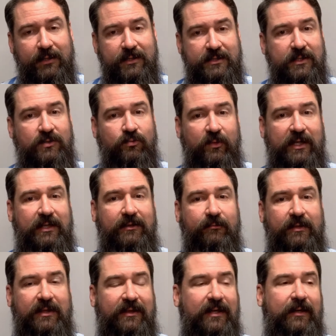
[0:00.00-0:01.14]
is this week that
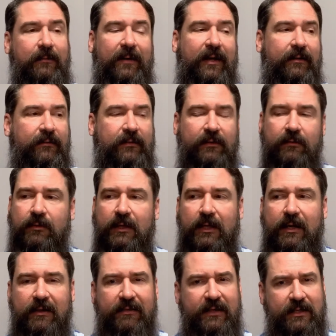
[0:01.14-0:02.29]
we think about the
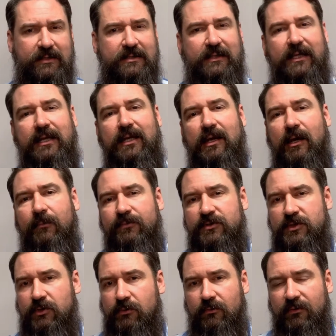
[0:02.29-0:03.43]
things leading up
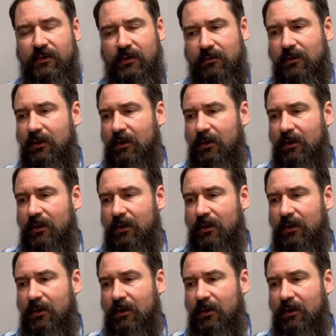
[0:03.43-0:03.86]
to the